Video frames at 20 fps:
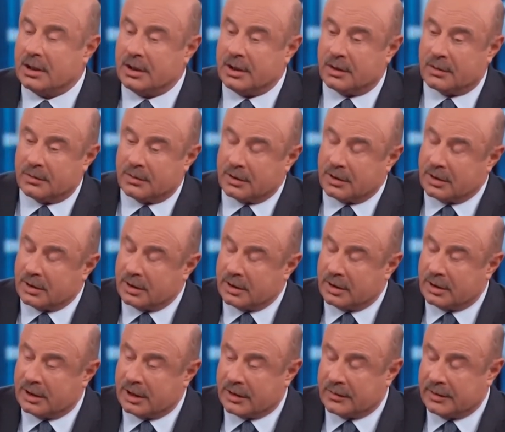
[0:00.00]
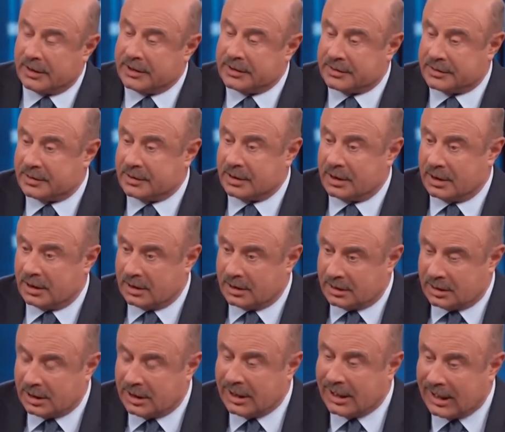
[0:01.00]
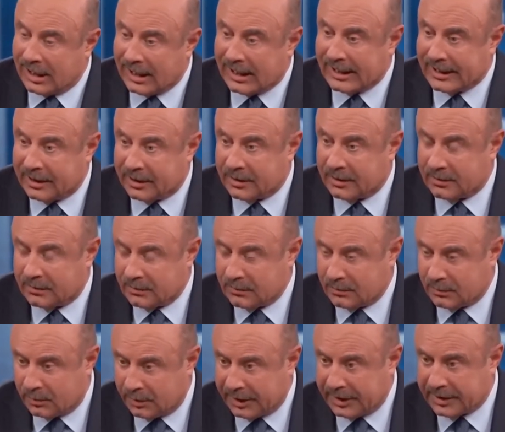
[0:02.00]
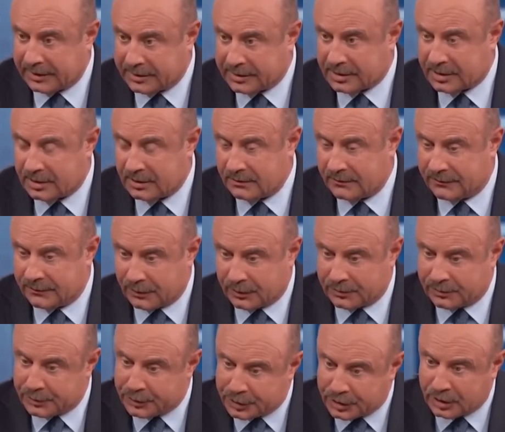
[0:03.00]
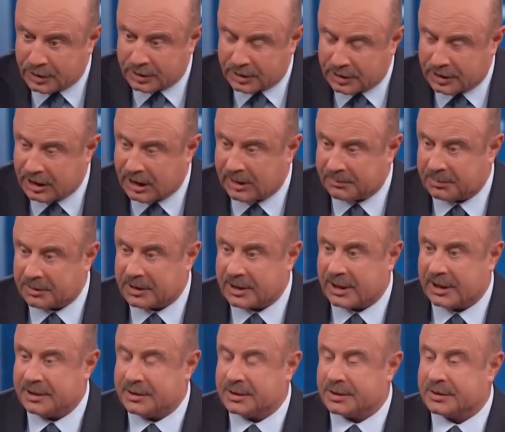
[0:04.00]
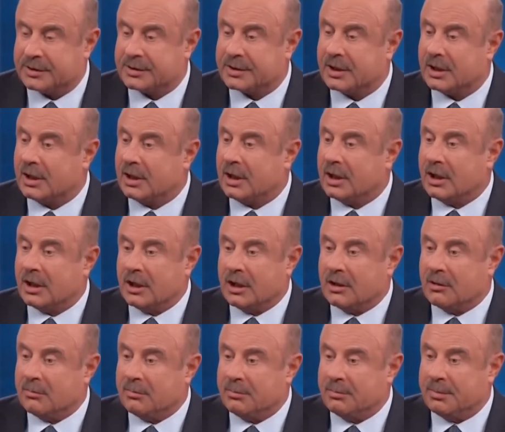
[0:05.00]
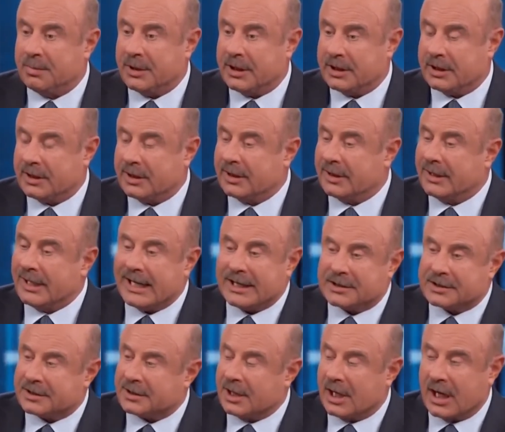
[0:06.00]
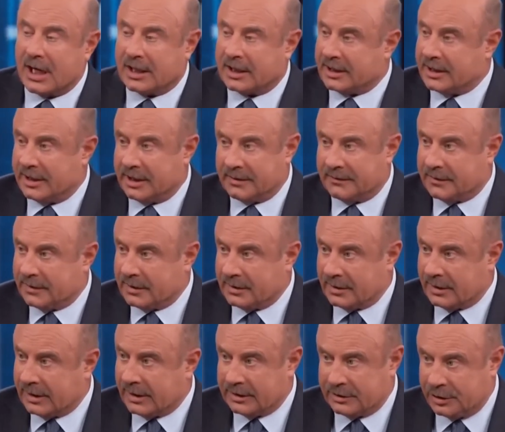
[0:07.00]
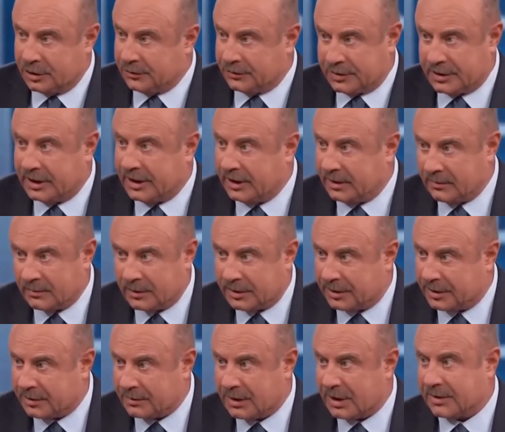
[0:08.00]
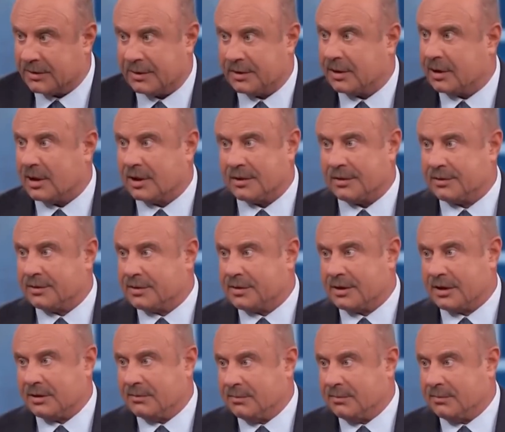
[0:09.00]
you know, there is a higher risk for certain complications, but that's not a given, as you've seen with your other daughters. Mm-hmm.